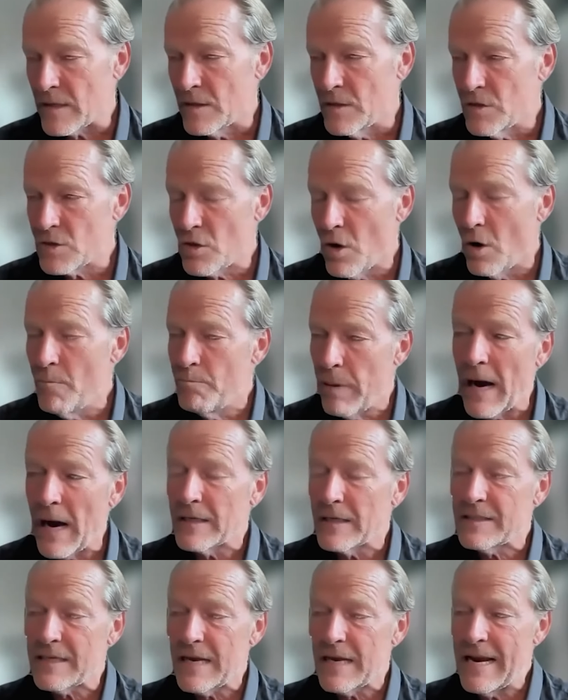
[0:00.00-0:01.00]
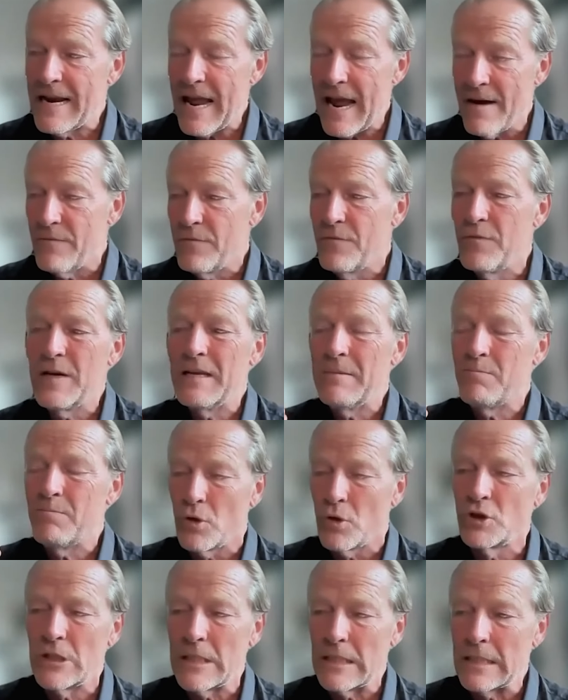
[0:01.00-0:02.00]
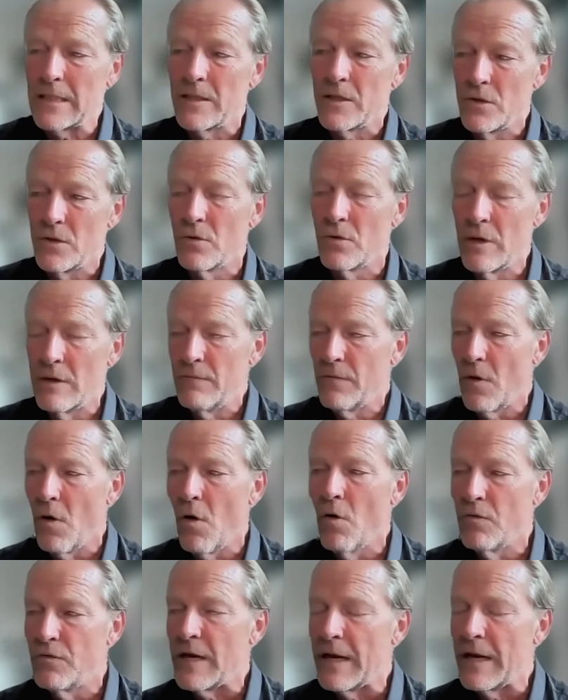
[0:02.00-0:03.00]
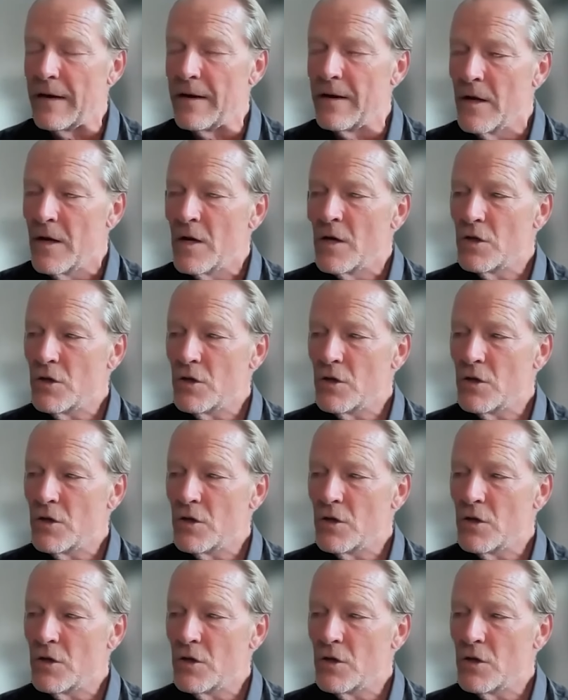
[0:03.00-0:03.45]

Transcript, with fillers: And so, but in every project that you're involved in,